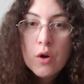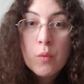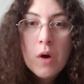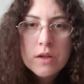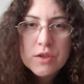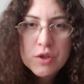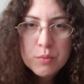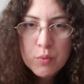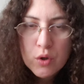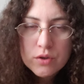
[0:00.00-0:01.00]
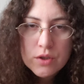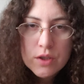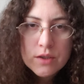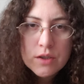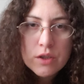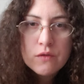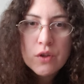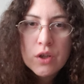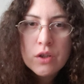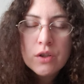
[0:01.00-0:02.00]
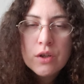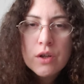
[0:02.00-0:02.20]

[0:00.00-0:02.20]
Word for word: watch sports on TV,